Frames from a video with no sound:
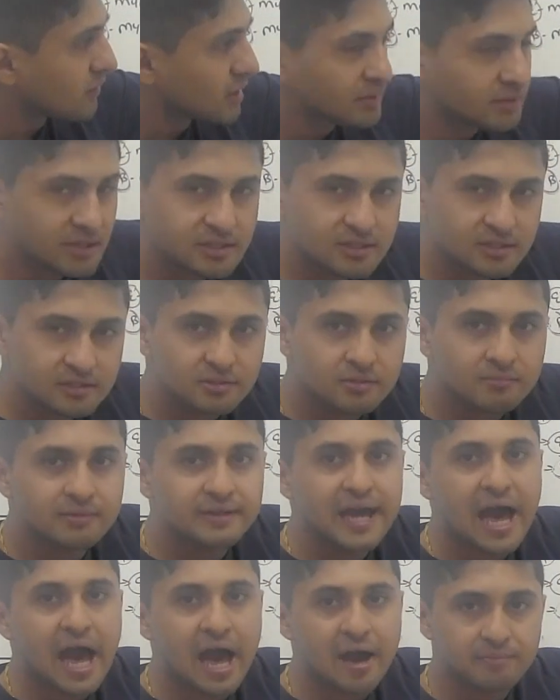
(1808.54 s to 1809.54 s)
there's just some
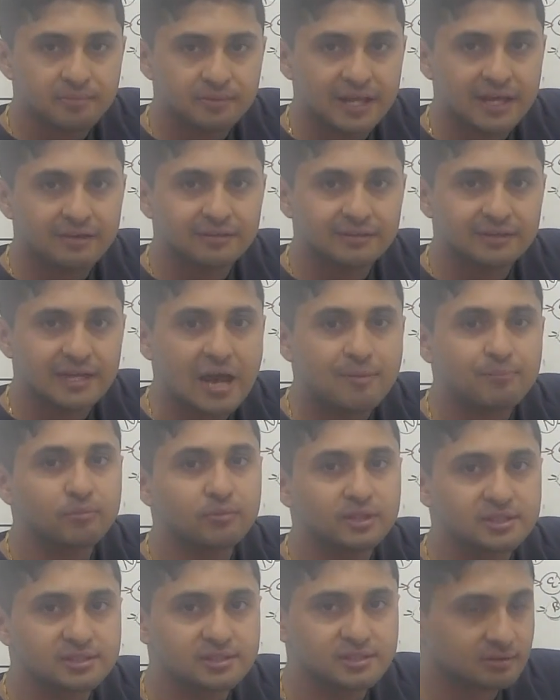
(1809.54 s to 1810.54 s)
gap.
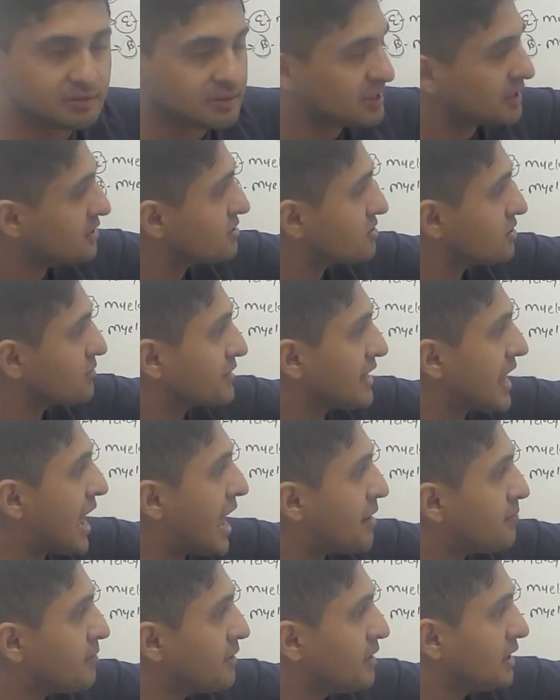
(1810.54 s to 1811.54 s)
There's some
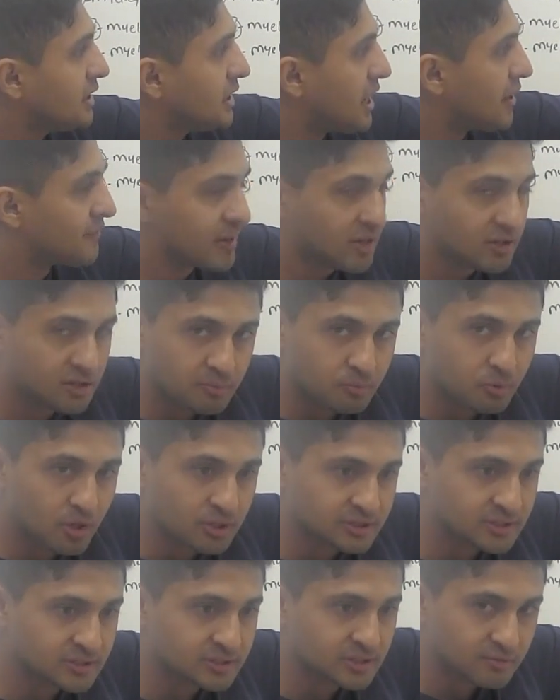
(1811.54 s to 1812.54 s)
gap, and then the
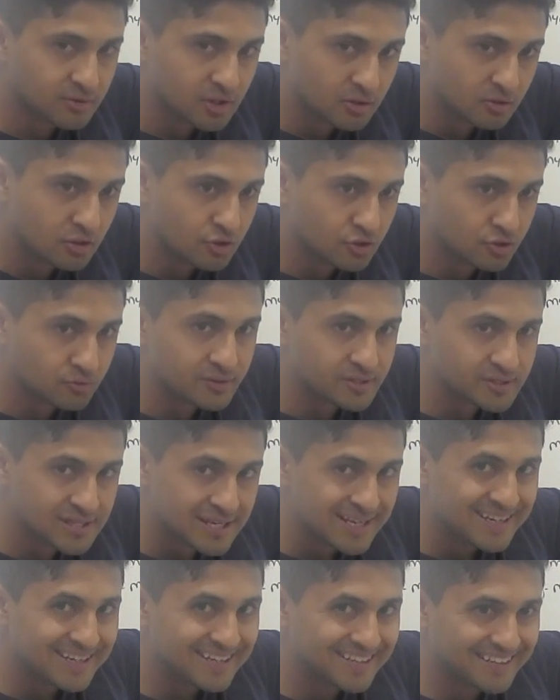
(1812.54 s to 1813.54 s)
process of the neutrophils
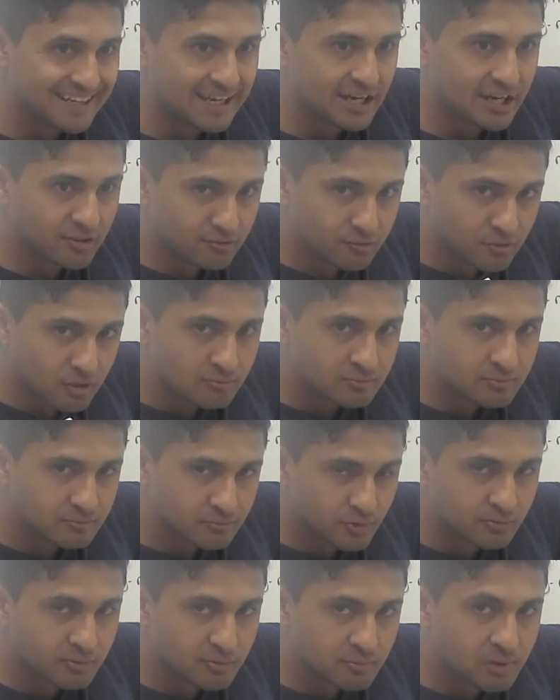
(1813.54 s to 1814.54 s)
getting from
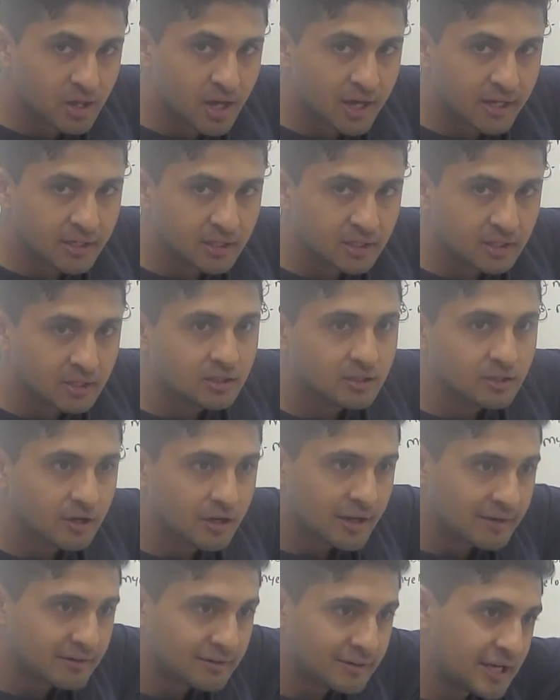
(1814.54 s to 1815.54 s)
the blood
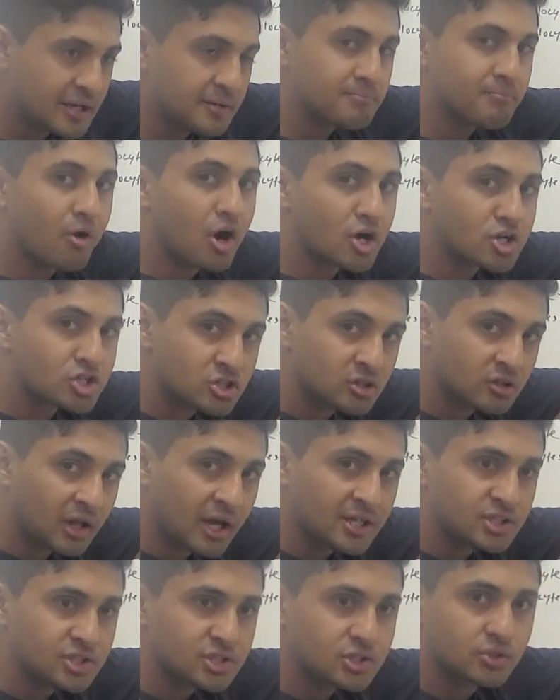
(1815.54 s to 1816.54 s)
and getting
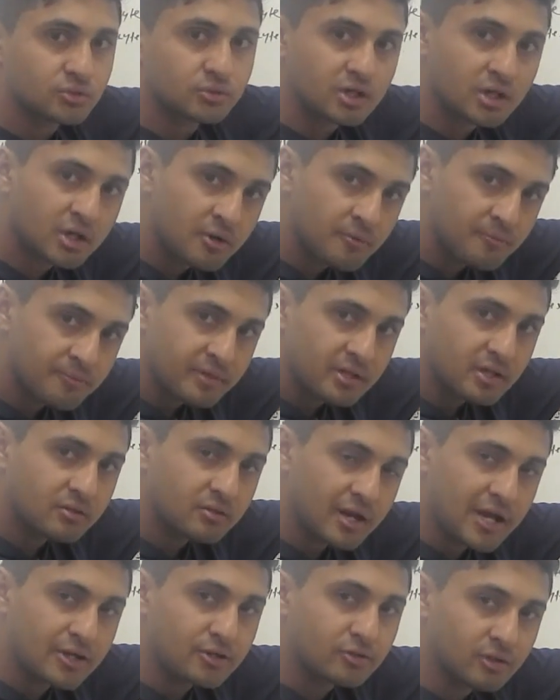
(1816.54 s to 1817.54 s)
marginalized to the
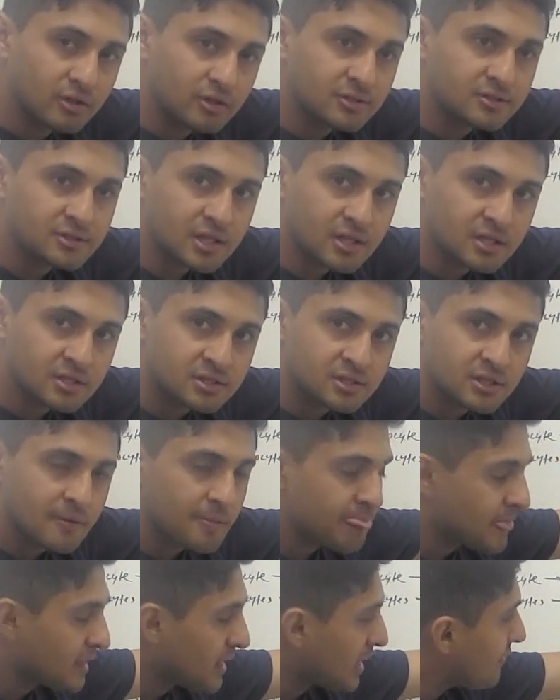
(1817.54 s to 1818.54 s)
endothelial cells,
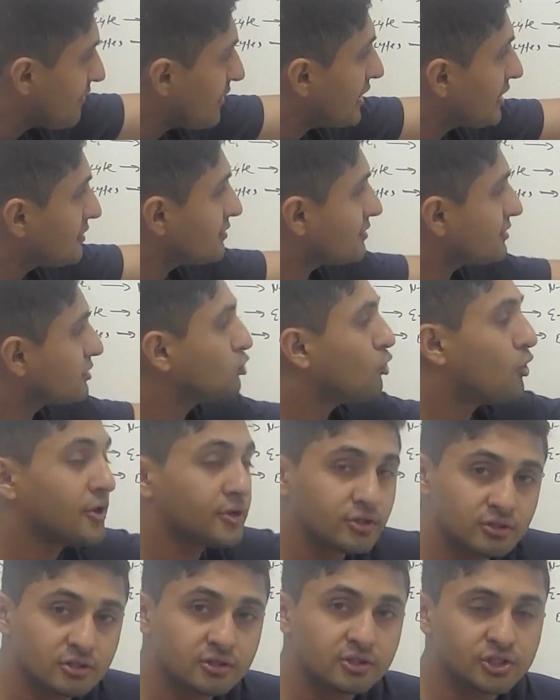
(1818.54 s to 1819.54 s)
and then
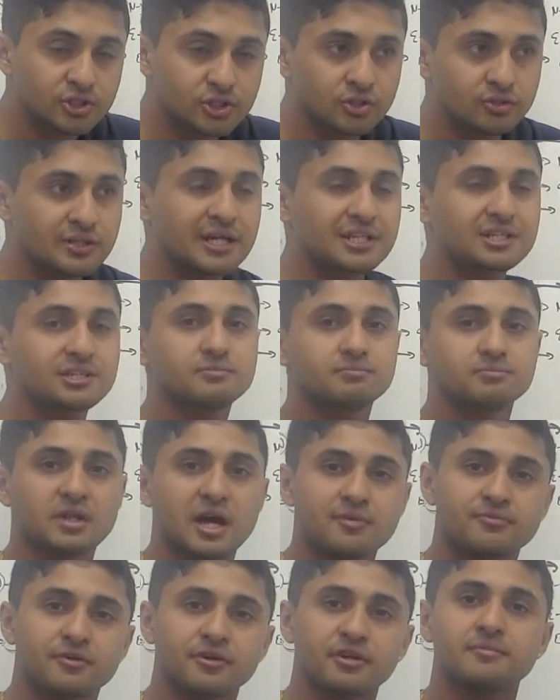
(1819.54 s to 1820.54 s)
going to the tissue,
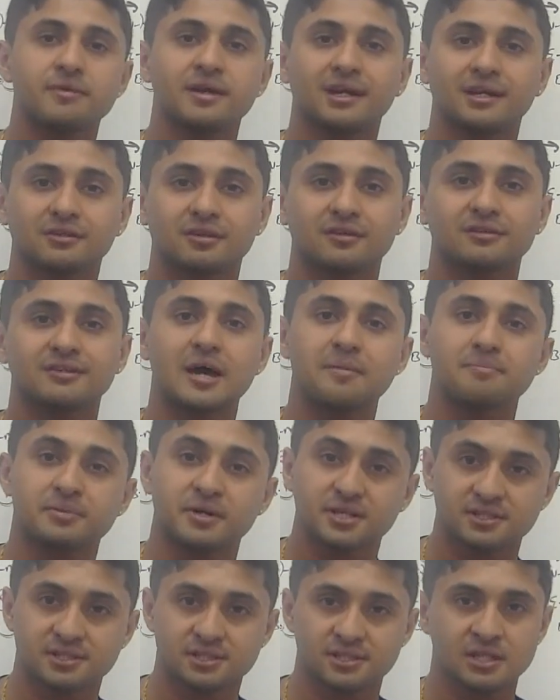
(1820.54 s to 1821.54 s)
that fundamental is called
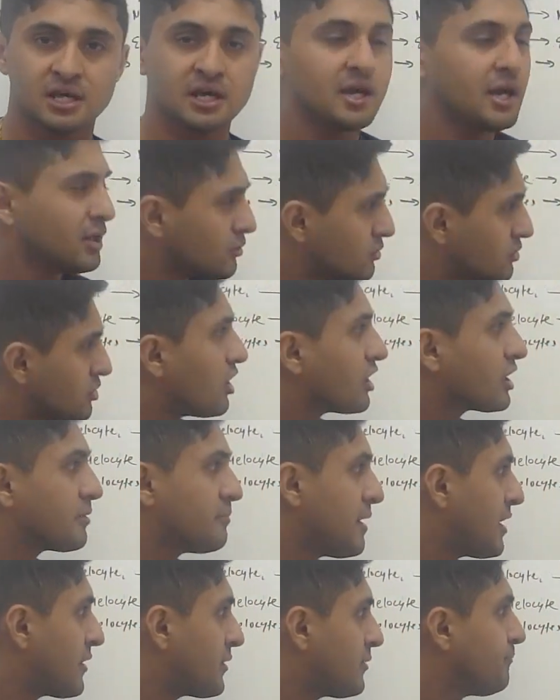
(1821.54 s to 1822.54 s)
diaperesis. And we'll talk
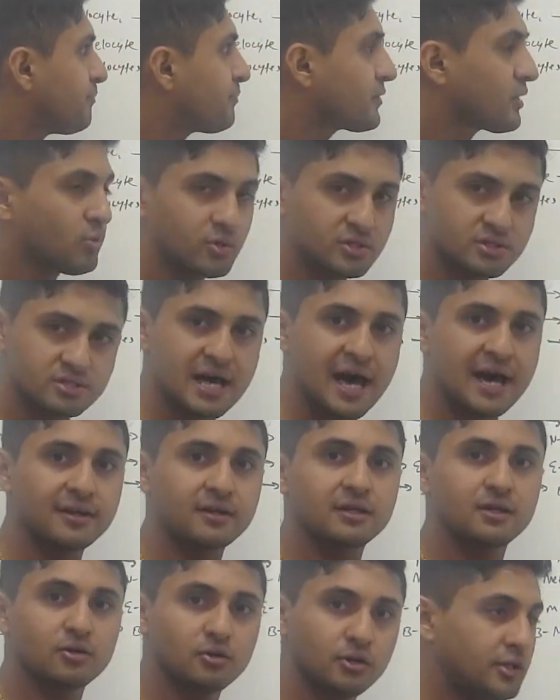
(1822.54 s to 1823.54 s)
about what is
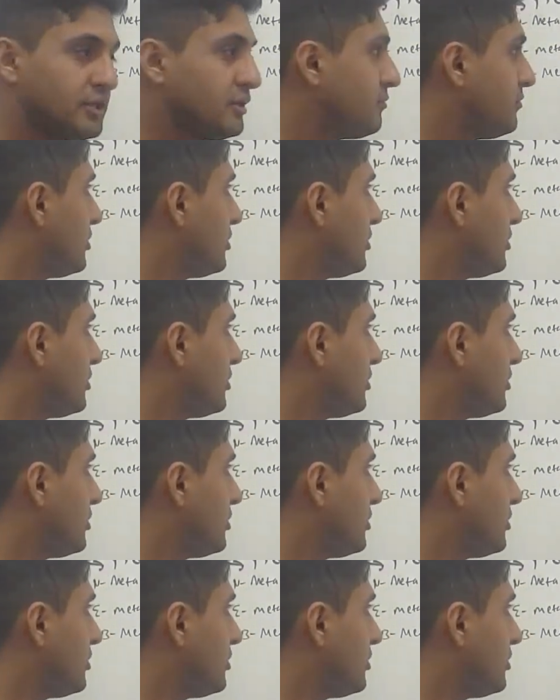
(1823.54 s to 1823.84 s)
that in